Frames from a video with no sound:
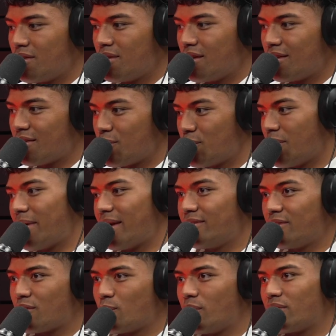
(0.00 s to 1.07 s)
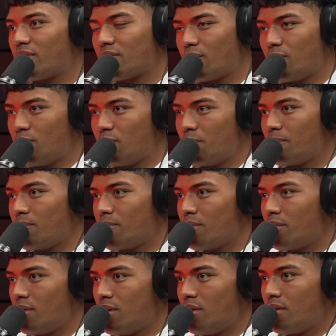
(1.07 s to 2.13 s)
until I made the switch to
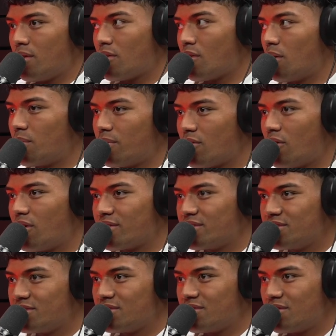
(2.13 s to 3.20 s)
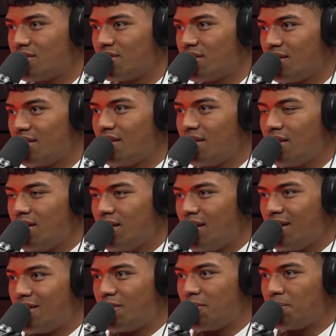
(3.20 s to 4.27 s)
sign with Tigers
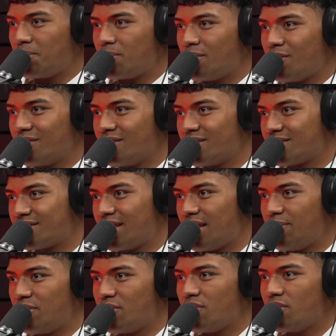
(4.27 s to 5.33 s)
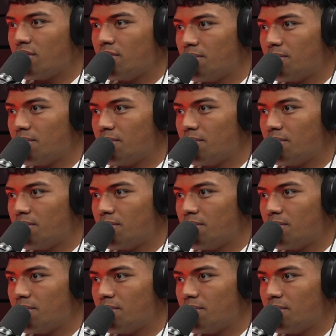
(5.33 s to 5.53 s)
and you know, just leaving Union.